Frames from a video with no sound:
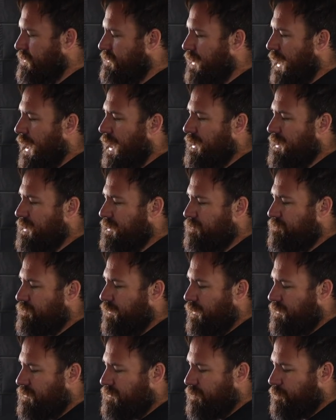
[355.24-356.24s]
Nardi is
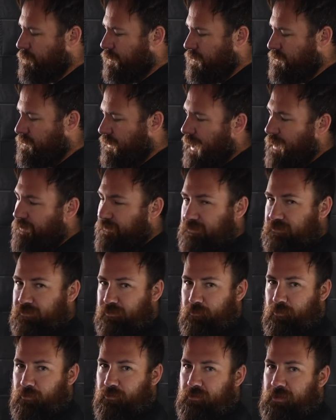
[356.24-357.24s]
very similar to other
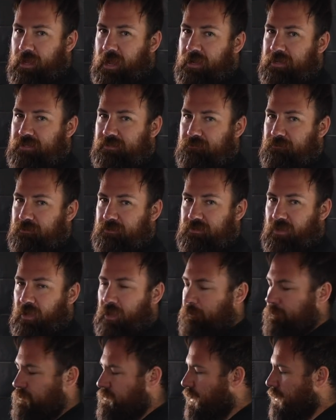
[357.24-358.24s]
Subaru Nardis of the
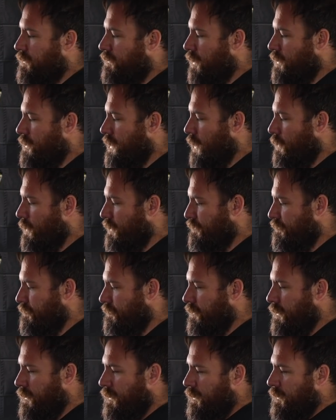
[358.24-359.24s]
time, so I don't know if